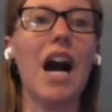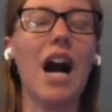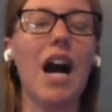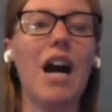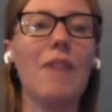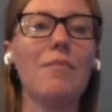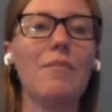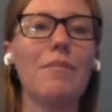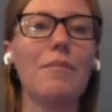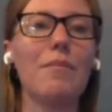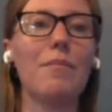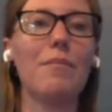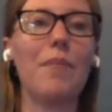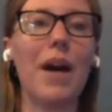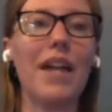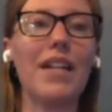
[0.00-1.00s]

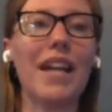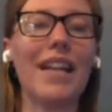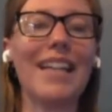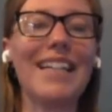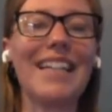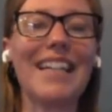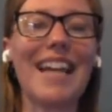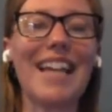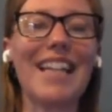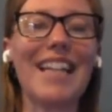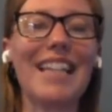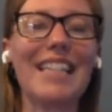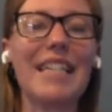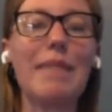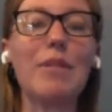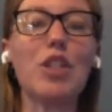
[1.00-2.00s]
But I like
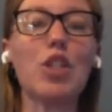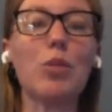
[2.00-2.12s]
to keep it